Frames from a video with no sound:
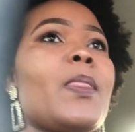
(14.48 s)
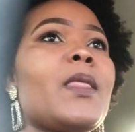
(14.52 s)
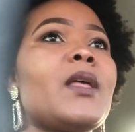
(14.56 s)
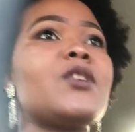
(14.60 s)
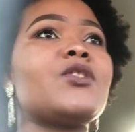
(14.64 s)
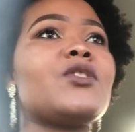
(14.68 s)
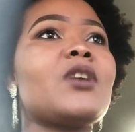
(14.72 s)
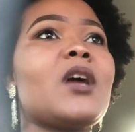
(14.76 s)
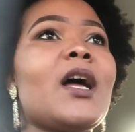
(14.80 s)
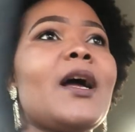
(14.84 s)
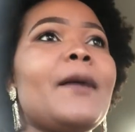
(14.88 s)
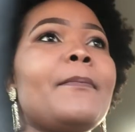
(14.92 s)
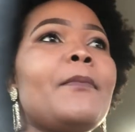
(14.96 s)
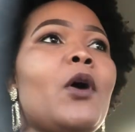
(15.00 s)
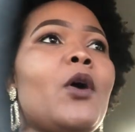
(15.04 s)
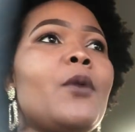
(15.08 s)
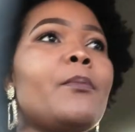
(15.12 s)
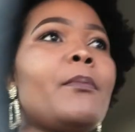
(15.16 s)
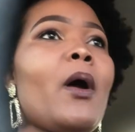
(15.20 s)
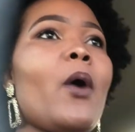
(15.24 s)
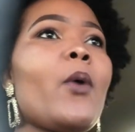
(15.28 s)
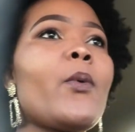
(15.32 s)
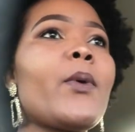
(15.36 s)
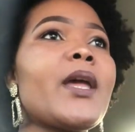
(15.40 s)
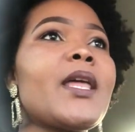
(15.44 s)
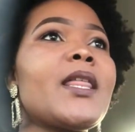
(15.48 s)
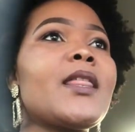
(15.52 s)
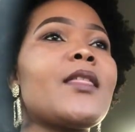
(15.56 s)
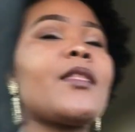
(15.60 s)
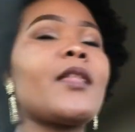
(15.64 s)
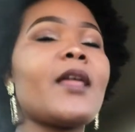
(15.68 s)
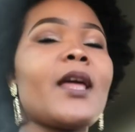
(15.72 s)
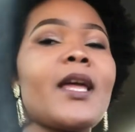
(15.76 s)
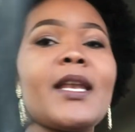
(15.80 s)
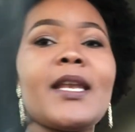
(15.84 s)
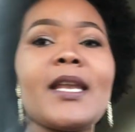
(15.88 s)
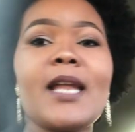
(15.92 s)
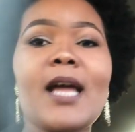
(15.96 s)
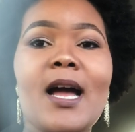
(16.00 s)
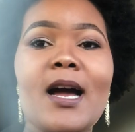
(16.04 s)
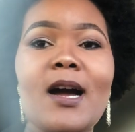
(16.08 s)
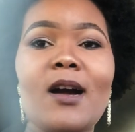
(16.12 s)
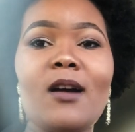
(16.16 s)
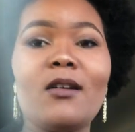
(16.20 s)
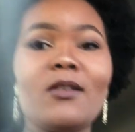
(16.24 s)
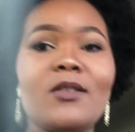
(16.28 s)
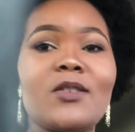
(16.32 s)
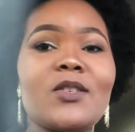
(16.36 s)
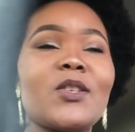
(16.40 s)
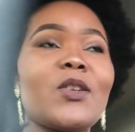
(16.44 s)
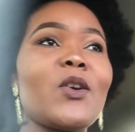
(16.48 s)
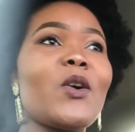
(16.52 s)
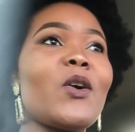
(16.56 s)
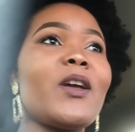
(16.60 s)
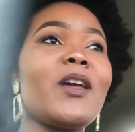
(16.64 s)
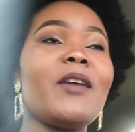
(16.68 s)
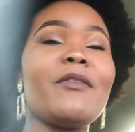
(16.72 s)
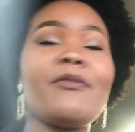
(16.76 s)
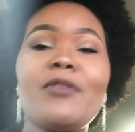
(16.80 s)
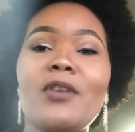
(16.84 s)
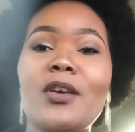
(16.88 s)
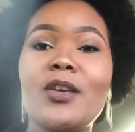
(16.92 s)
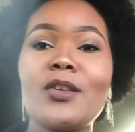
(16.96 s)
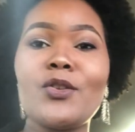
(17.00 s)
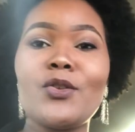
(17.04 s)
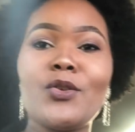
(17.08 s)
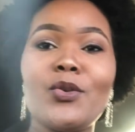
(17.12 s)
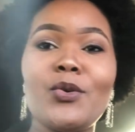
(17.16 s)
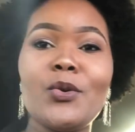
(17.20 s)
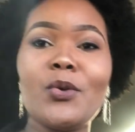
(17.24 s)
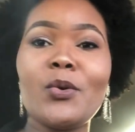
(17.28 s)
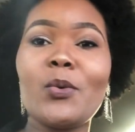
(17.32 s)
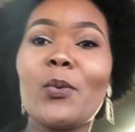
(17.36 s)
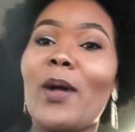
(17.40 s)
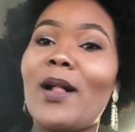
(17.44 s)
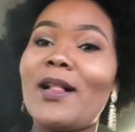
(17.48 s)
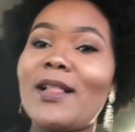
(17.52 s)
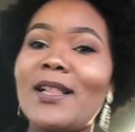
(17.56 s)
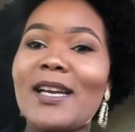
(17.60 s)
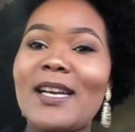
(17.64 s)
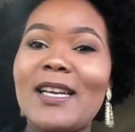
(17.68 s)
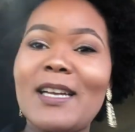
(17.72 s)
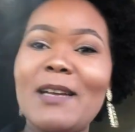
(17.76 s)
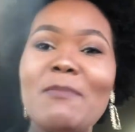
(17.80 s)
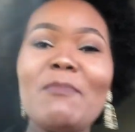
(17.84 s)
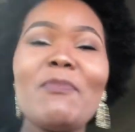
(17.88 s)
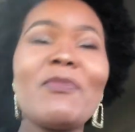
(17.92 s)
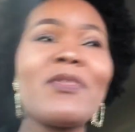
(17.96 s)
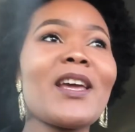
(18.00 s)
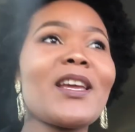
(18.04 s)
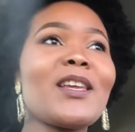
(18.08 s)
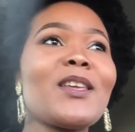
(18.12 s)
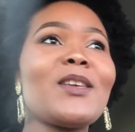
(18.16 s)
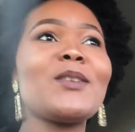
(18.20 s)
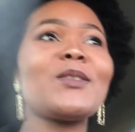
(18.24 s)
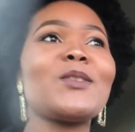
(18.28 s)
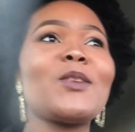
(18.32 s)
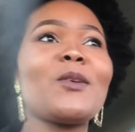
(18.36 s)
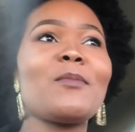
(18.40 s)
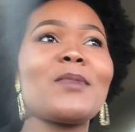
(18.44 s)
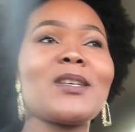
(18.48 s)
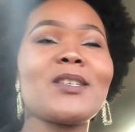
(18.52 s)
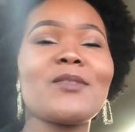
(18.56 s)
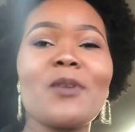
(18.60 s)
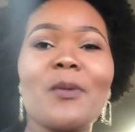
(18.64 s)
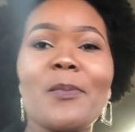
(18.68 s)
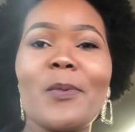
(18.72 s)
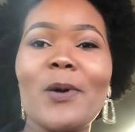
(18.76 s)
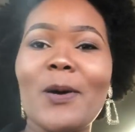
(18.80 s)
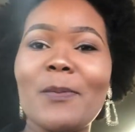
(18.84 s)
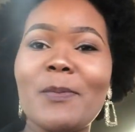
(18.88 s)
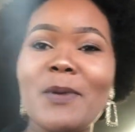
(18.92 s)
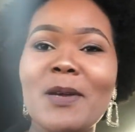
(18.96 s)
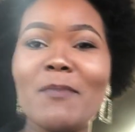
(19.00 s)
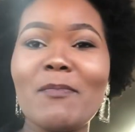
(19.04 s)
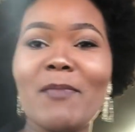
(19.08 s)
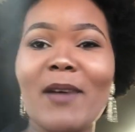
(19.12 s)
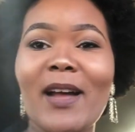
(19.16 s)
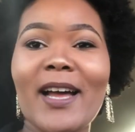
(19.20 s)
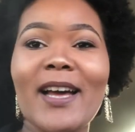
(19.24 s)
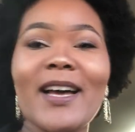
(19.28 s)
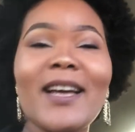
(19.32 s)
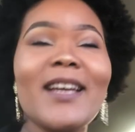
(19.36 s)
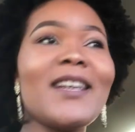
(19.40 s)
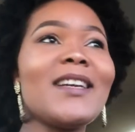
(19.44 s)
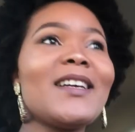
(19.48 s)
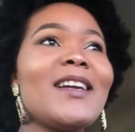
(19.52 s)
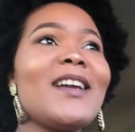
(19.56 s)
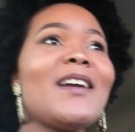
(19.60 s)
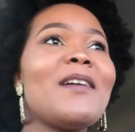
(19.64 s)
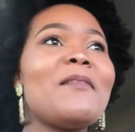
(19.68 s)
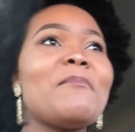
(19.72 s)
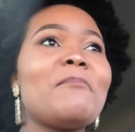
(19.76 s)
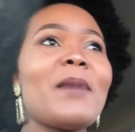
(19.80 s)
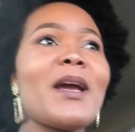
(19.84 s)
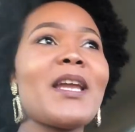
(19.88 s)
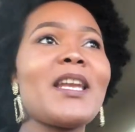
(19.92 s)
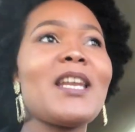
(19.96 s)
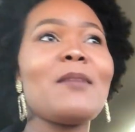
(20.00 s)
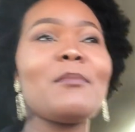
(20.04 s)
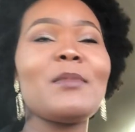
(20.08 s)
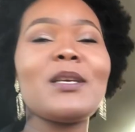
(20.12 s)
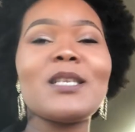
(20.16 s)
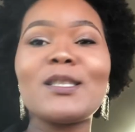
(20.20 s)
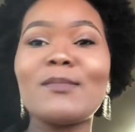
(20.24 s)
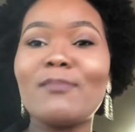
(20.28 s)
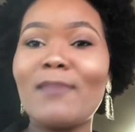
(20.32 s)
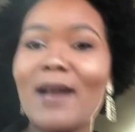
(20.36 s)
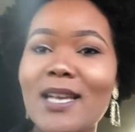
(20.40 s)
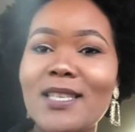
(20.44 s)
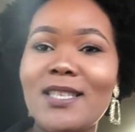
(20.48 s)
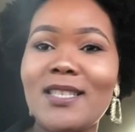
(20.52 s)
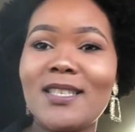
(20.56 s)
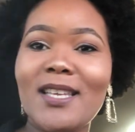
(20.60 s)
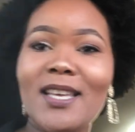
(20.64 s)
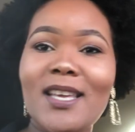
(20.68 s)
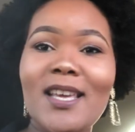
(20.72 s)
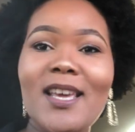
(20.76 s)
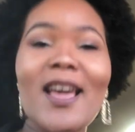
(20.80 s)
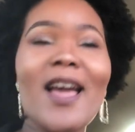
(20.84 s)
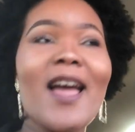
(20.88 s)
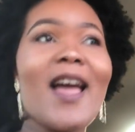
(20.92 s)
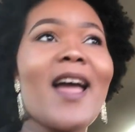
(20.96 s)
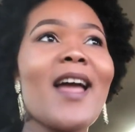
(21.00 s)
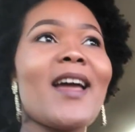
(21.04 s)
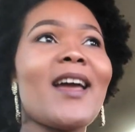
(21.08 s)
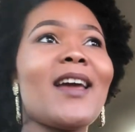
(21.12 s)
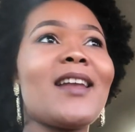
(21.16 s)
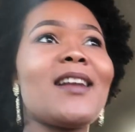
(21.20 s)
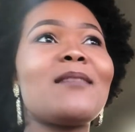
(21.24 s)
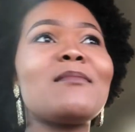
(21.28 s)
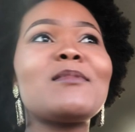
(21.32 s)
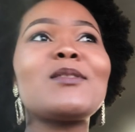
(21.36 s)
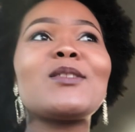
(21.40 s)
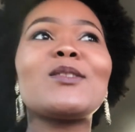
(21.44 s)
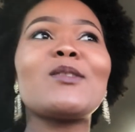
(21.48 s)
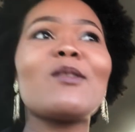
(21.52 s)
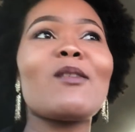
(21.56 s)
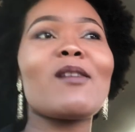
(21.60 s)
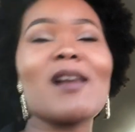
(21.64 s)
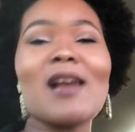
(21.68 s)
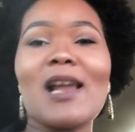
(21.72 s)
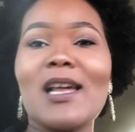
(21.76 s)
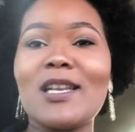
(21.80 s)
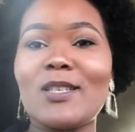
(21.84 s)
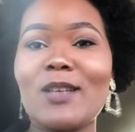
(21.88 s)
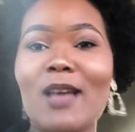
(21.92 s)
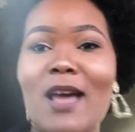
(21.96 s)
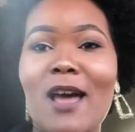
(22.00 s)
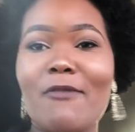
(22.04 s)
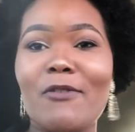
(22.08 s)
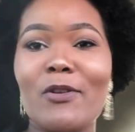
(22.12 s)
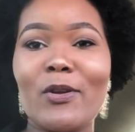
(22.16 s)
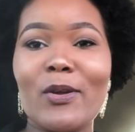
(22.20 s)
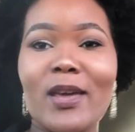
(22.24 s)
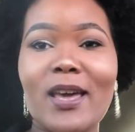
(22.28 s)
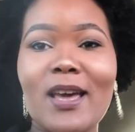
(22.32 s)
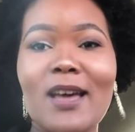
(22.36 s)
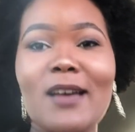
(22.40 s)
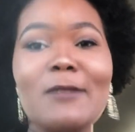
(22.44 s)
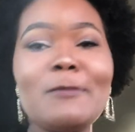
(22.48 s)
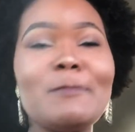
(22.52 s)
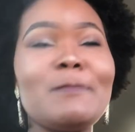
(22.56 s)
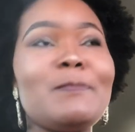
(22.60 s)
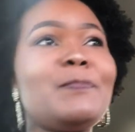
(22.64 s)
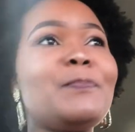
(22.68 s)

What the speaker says: So I'm on my way there now. So if you're new, welcome. Thank you so much for popping by. My name is Massi and I'm so glad to have you here.